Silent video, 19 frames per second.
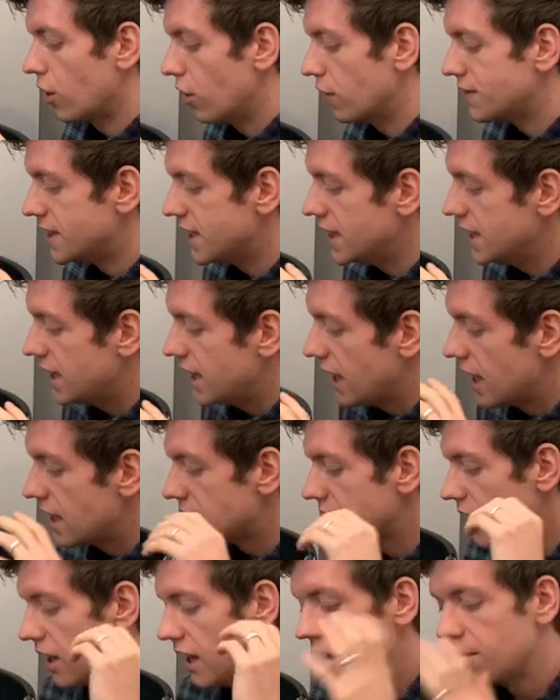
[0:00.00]
of
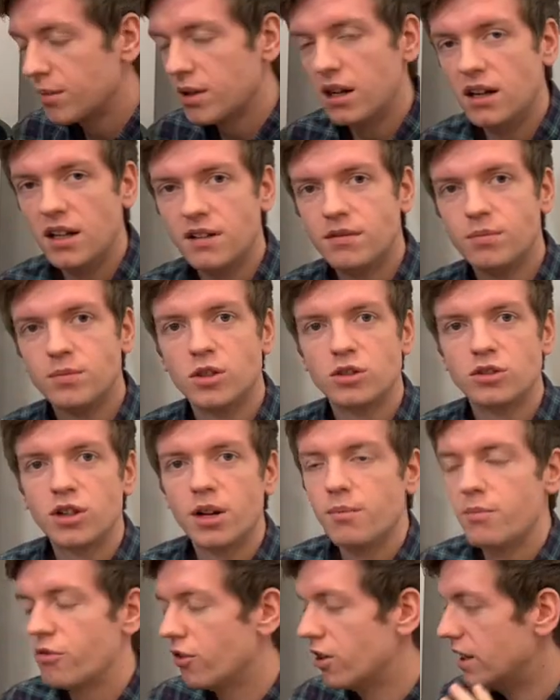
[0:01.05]
TDS, I am going to leave them to
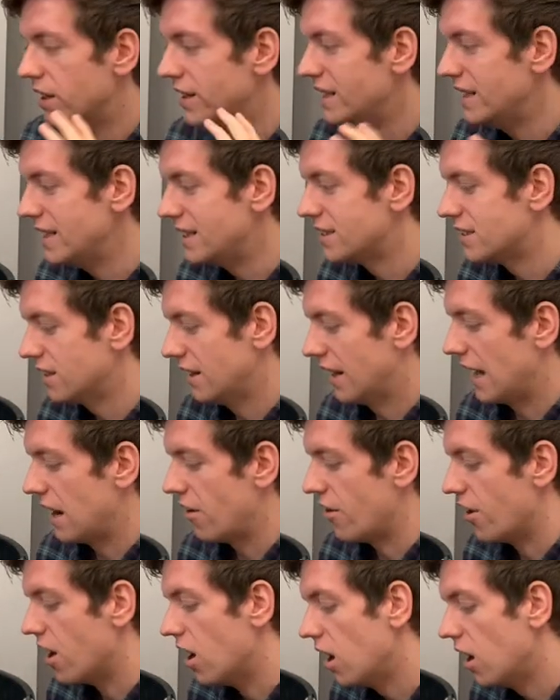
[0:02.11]
drip for at least an
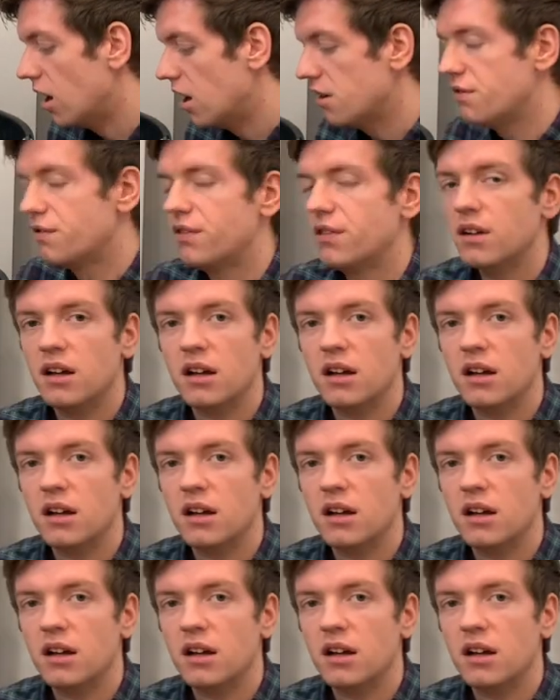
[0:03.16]
hour and a half.